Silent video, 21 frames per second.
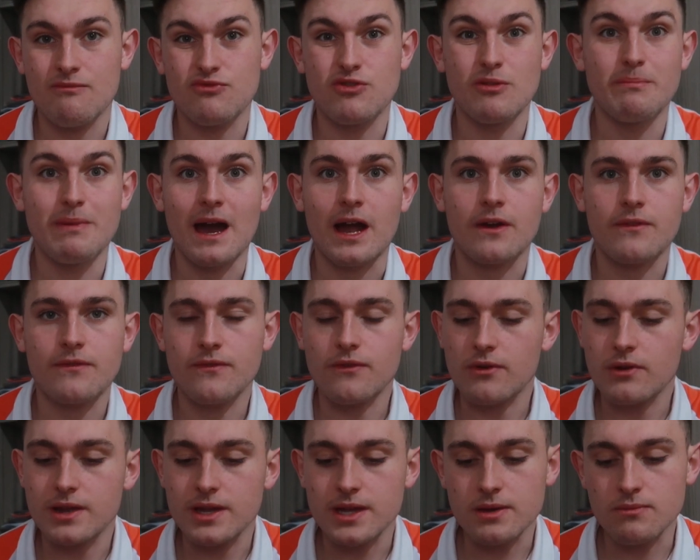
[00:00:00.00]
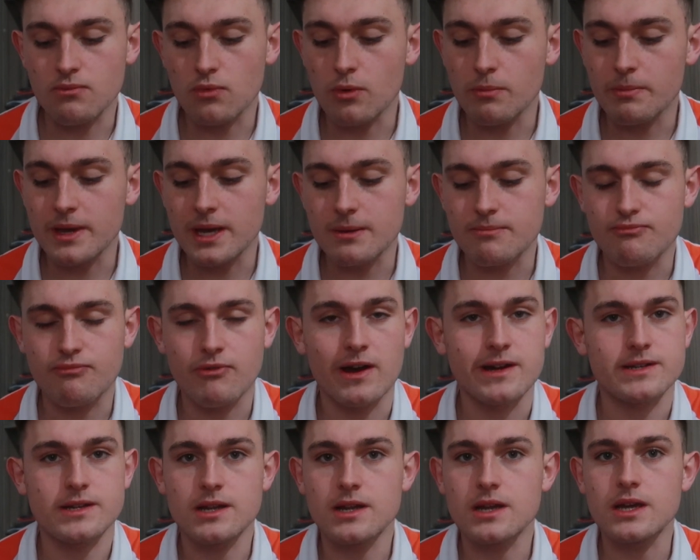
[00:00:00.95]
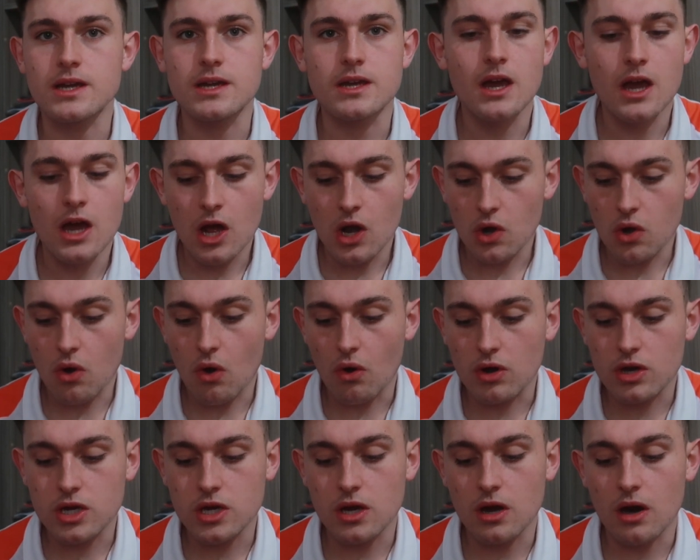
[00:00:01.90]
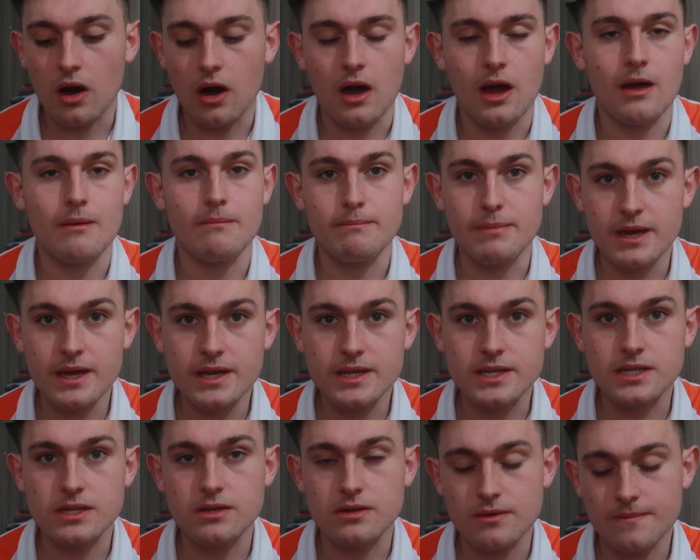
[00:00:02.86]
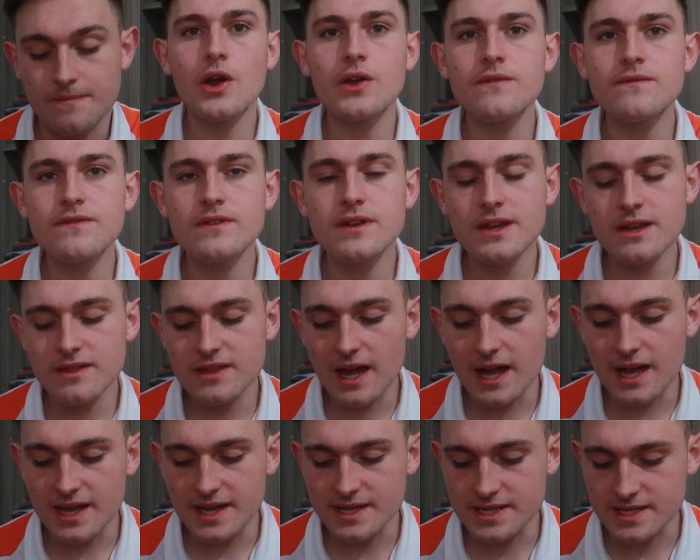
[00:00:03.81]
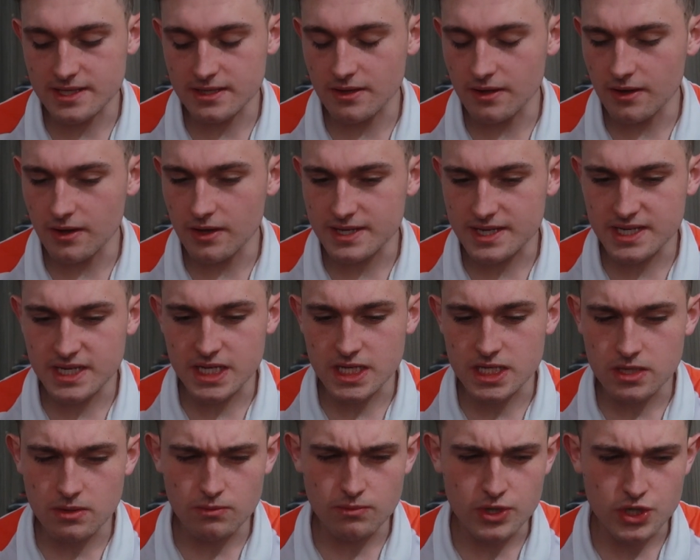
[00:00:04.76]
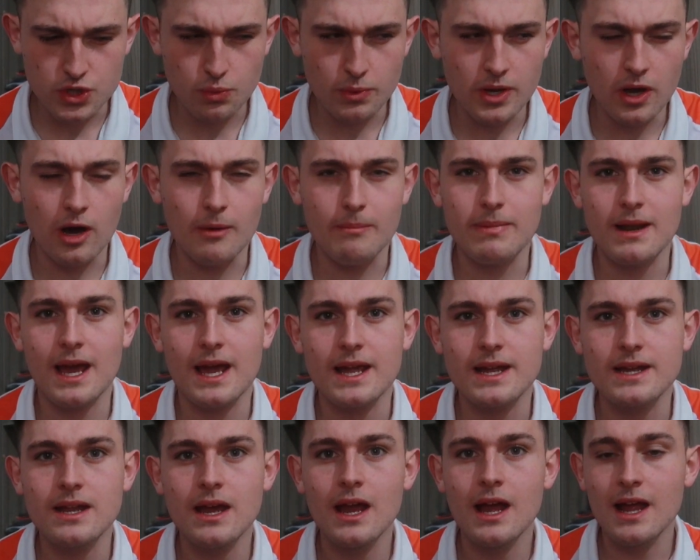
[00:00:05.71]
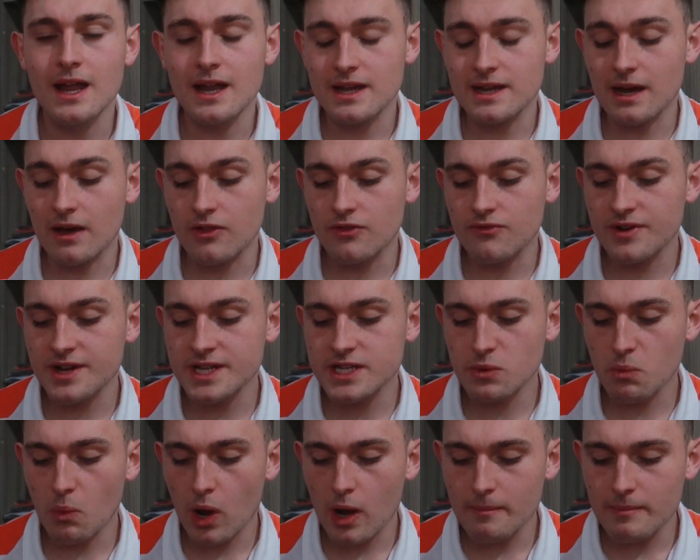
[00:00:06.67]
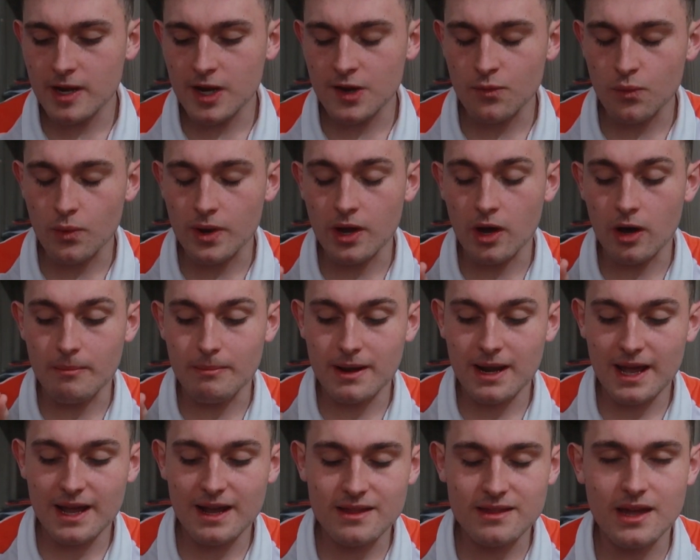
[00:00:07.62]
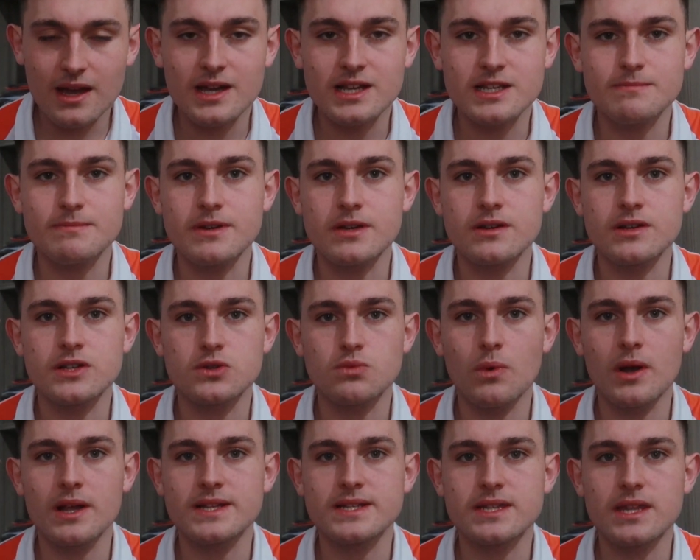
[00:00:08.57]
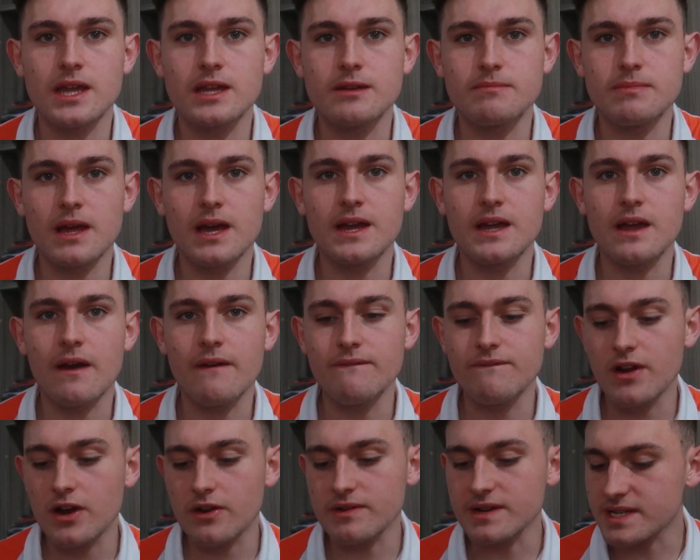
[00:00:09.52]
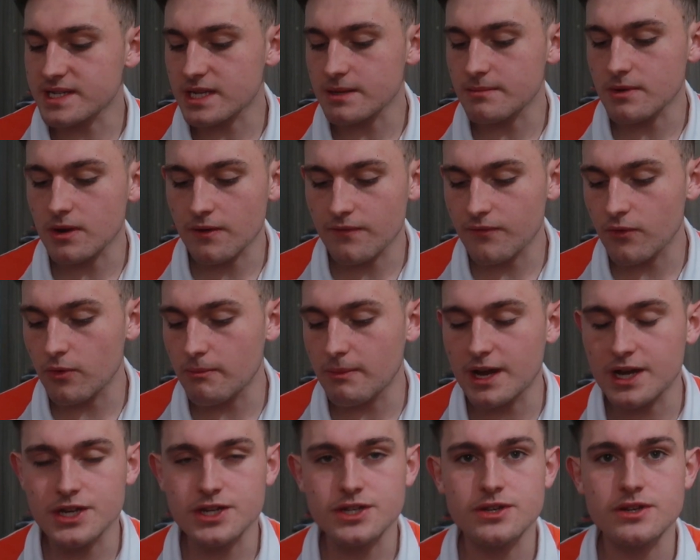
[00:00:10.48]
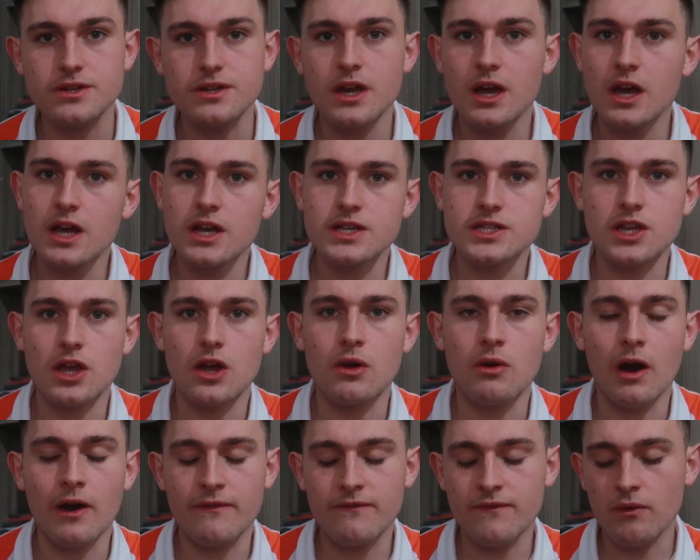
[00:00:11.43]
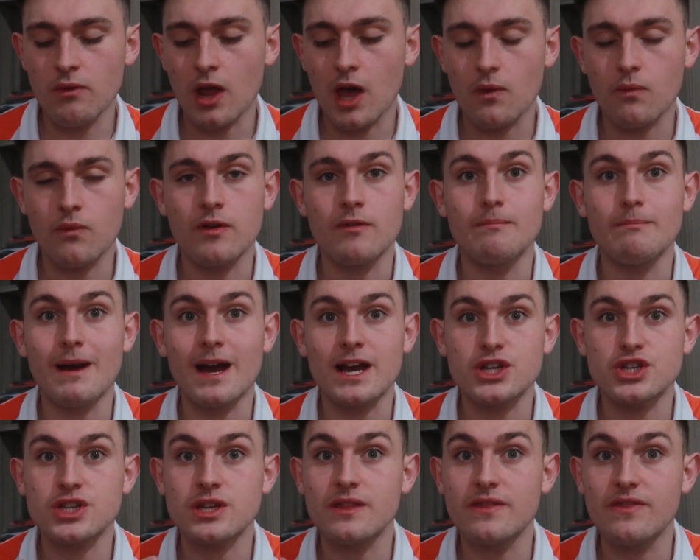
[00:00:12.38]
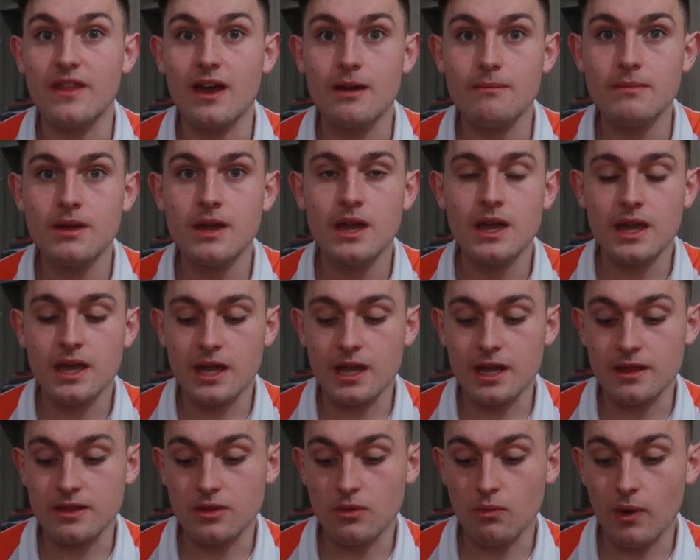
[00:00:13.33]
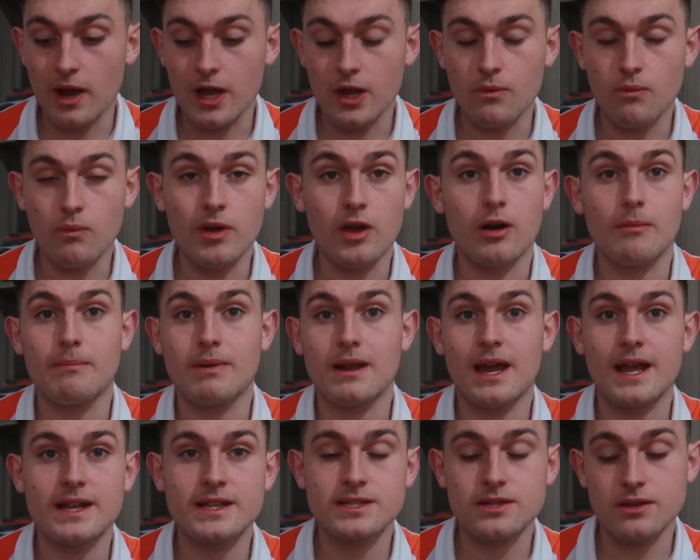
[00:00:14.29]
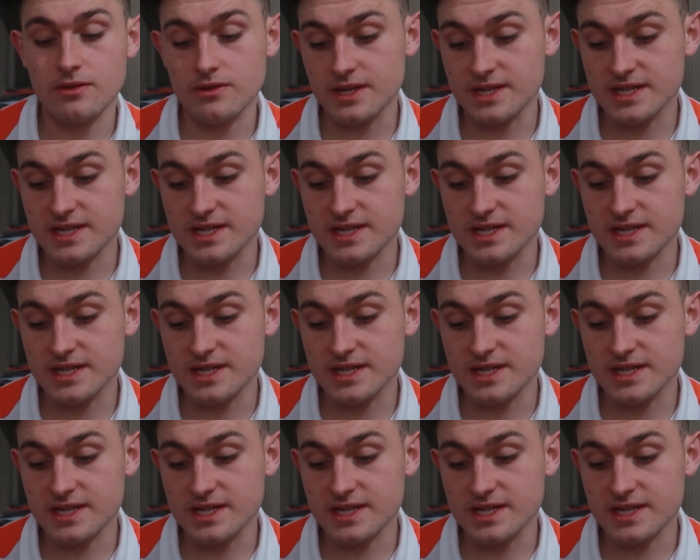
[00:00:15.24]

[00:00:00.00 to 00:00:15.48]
the back three will be Bradley, Lockyer and Pearson. Hopefully that is the system which we are playing. Now the reason why I believe we are playing that is because Wednesday play a very similar formation. So I feel like we're matching them in the way we are playing. So